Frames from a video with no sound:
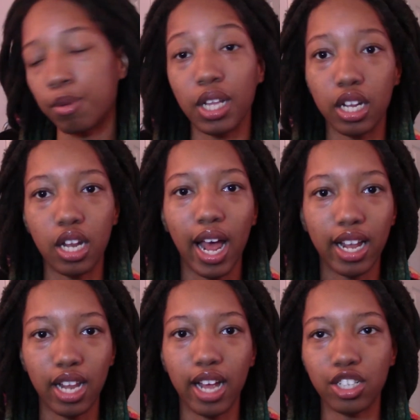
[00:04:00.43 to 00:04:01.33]
with
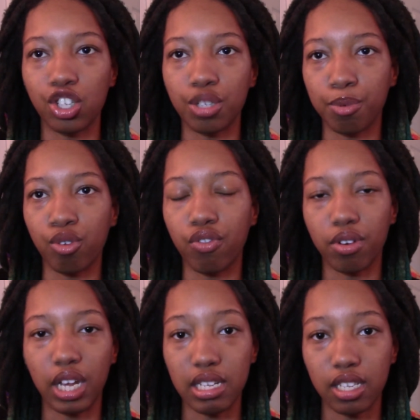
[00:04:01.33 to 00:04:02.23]
that's just proof
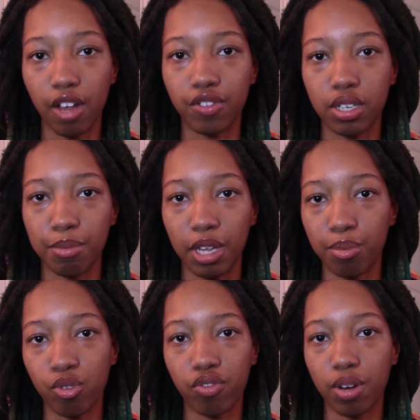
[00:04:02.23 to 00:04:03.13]
in itself to me.
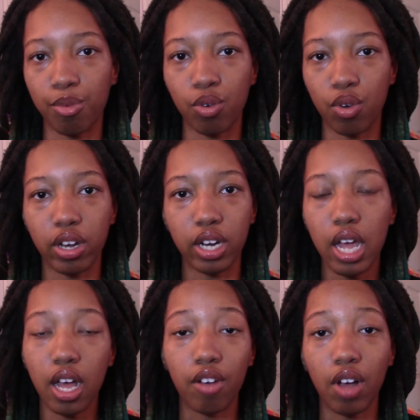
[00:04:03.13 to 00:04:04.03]
Proof number 1
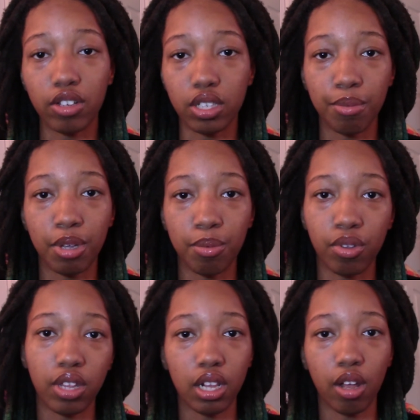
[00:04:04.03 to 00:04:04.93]
of how some people
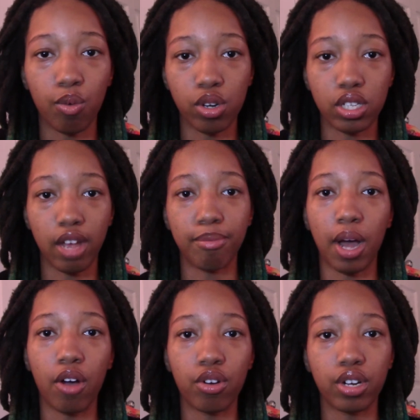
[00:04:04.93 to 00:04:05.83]
think that words have
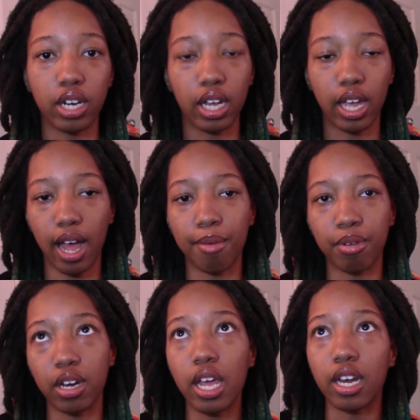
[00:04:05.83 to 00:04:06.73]
power and it can
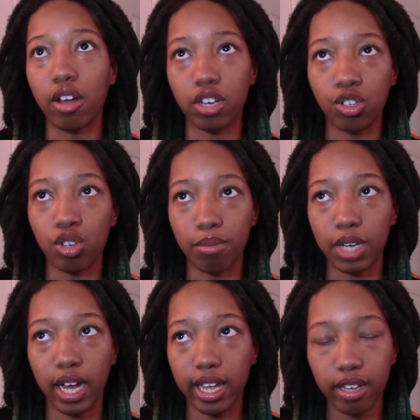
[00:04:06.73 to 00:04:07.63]
happen. Now, did Trump
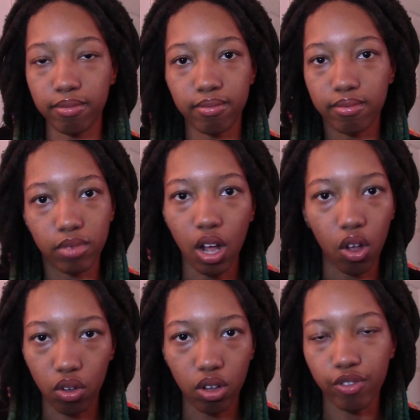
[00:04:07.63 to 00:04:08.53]
die?
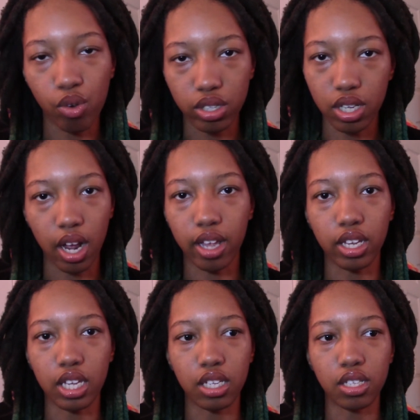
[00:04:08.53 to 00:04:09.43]
No, of course not.
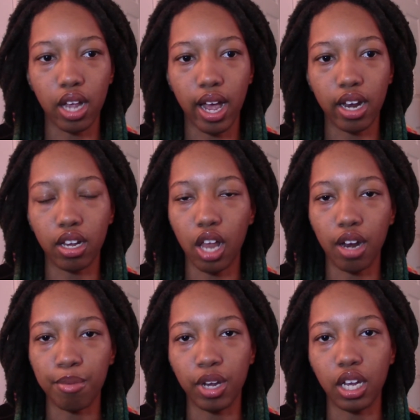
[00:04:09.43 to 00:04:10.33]
He's had a lot
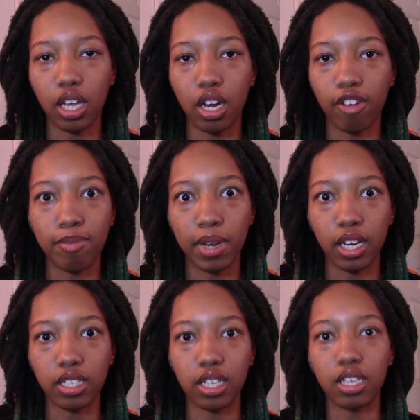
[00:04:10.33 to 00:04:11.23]
of money, enough
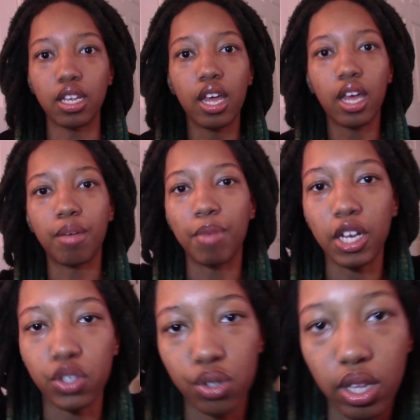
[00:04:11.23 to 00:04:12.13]
money to make
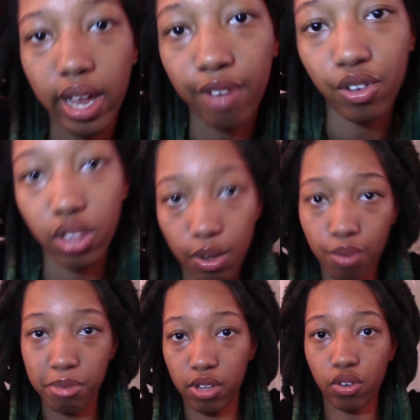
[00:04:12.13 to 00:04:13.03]
sure that everything
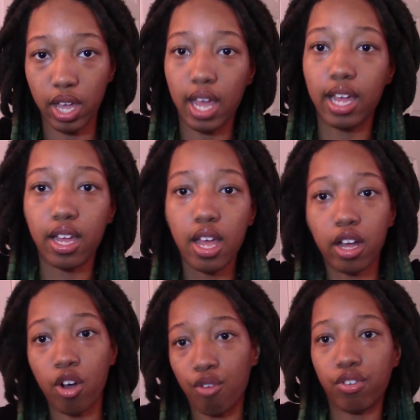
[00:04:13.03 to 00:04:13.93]
would be okay
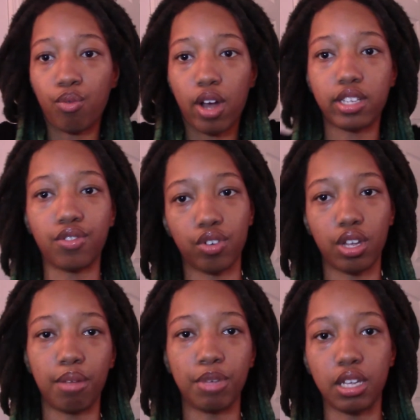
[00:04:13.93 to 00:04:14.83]
COVID-wise for
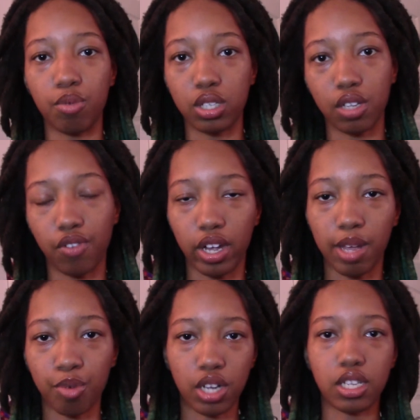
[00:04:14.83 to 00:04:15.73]
him. He was the
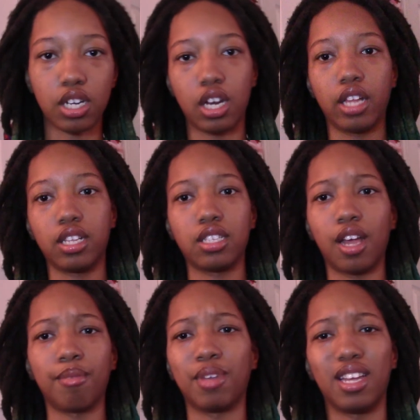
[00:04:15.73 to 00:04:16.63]
fucking president at the
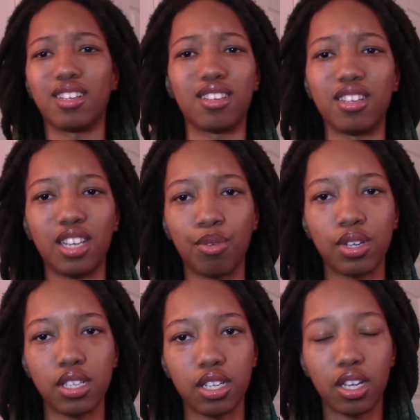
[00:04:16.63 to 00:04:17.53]
time. Like, he
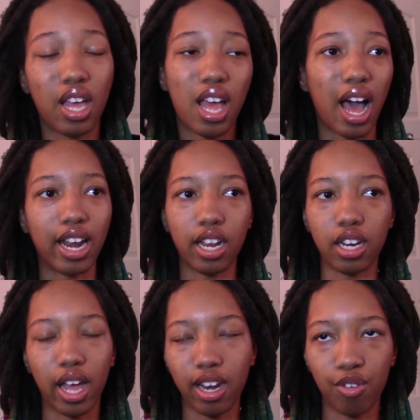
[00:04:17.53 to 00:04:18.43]
wasn't... I
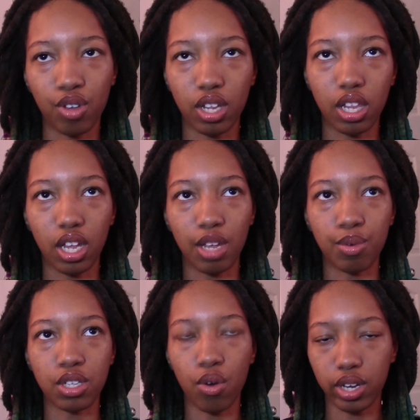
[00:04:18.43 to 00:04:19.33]
didn't really think he
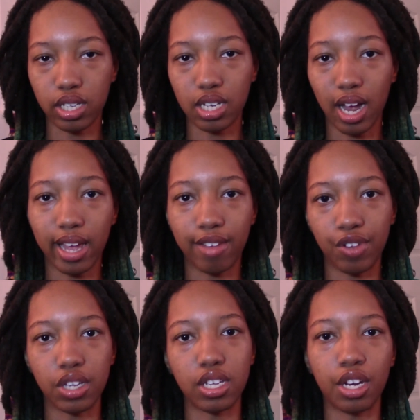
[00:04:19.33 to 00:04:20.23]
was going to die. If
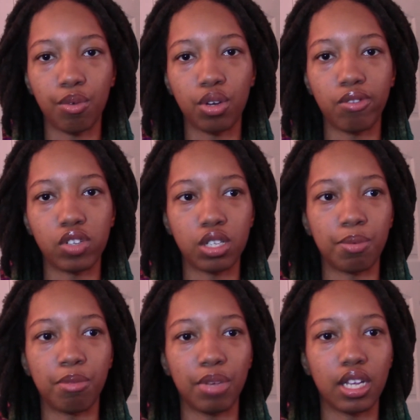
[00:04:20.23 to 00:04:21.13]
he did, it would have just
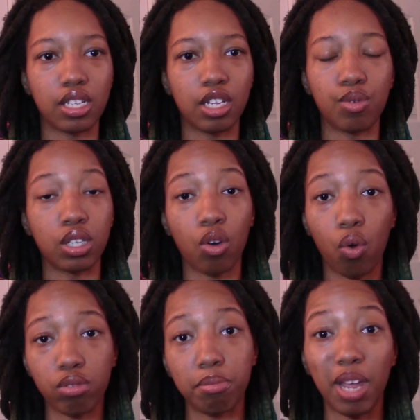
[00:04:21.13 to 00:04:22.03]
been because he was an
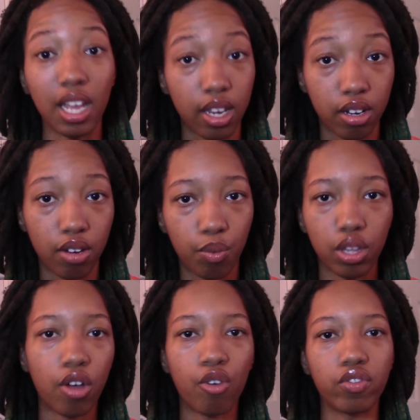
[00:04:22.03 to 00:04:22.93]
old man with
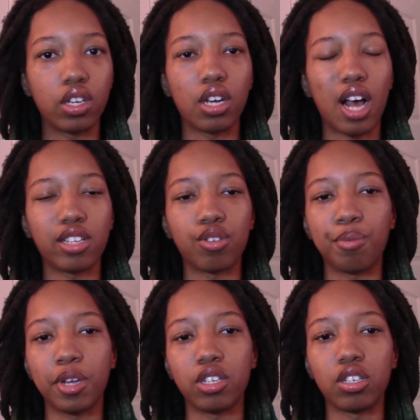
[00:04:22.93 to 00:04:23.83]
COVID, not so
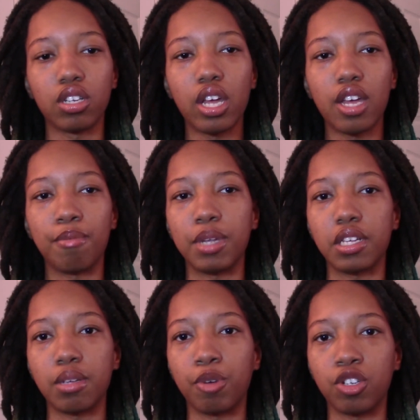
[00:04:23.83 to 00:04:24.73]
much
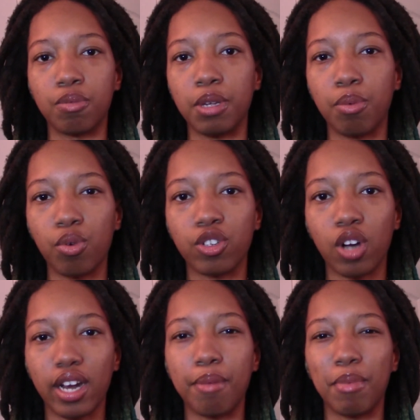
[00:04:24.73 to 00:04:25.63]
because a bunch of people were
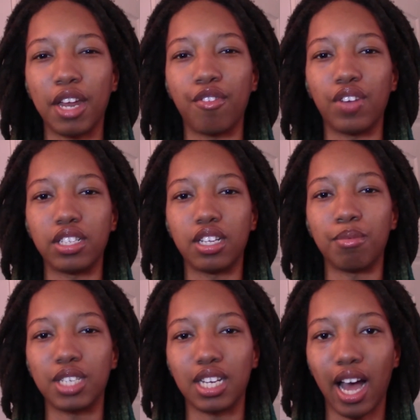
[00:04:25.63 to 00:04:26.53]
trying to manifest him
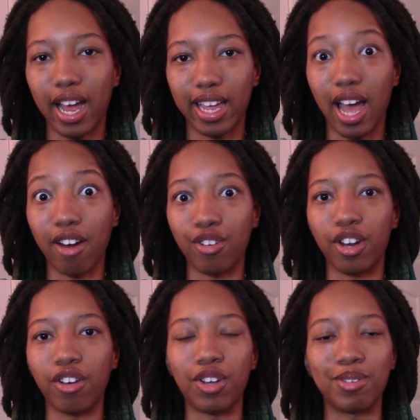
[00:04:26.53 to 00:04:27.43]
to die. I don't
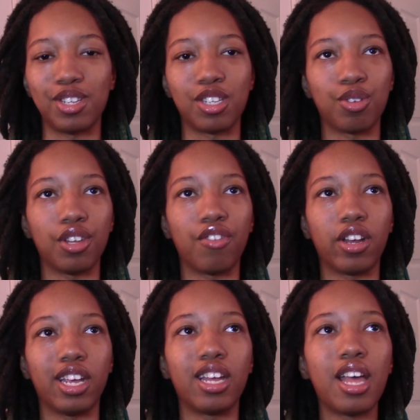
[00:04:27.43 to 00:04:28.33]
know. It was just really
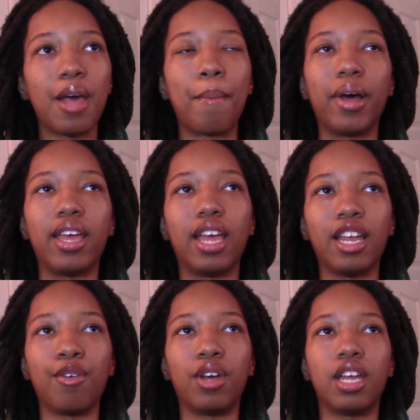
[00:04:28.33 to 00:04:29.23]
funny. But
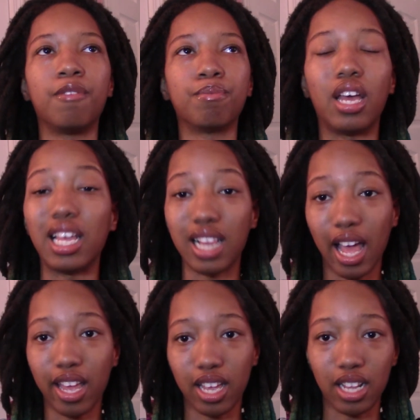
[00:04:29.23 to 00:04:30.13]
anyway, in
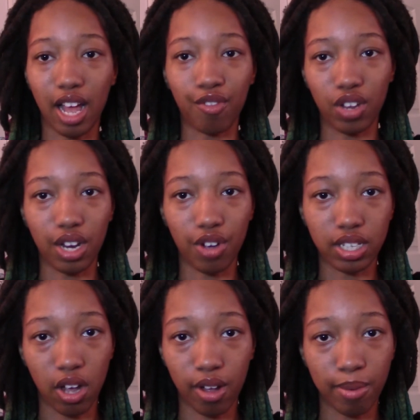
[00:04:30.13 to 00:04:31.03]
that video, I
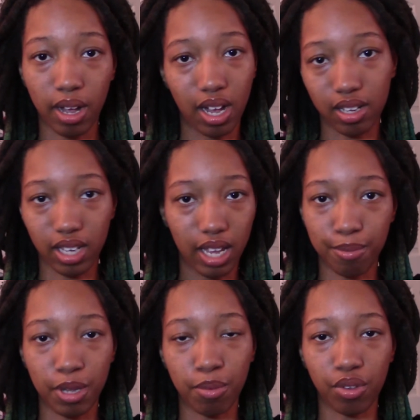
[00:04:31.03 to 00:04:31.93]
talk about how, like,
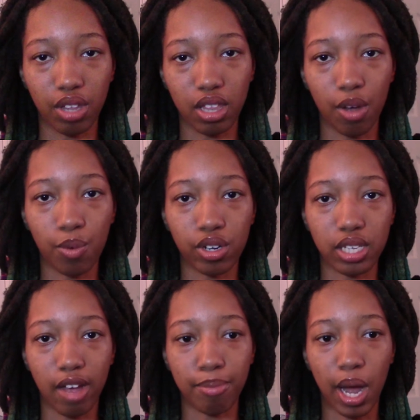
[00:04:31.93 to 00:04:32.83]
people think that words
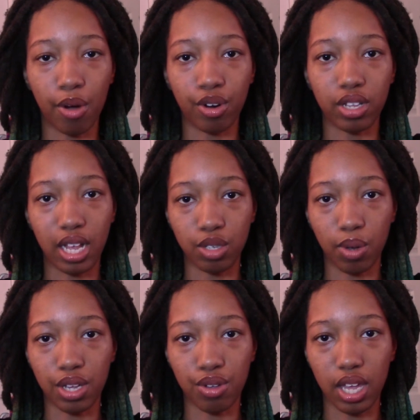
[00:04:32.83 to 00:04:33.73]
have power and that's why
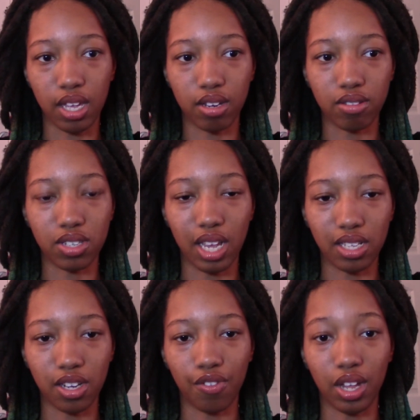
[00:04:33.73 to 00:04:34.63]
you can't say
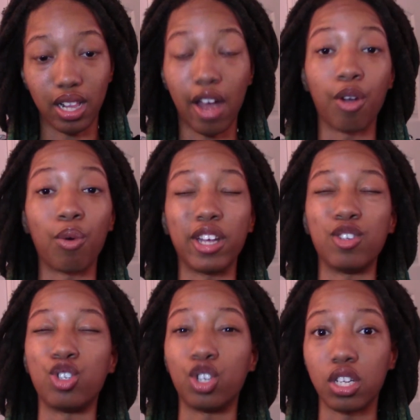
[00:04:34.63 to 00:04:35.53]
stuff like that, or why you
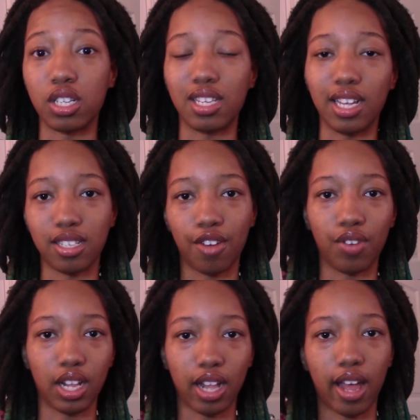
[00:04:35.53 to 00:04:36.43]
shouldn't say stuff
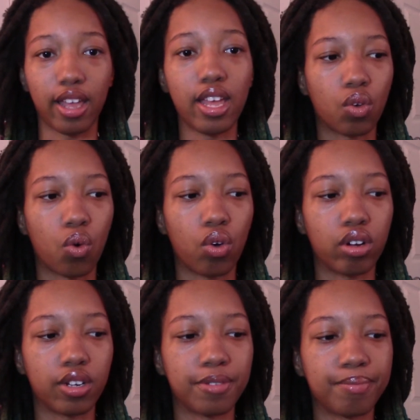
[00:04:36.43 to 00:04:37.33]
like that.
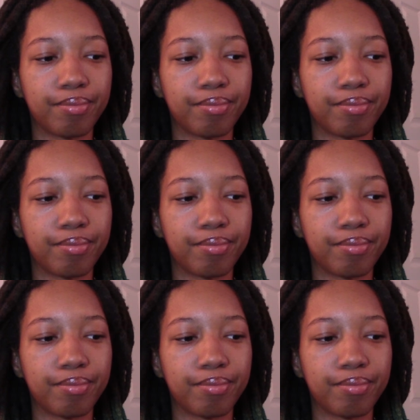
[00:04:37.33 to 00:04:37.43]
Or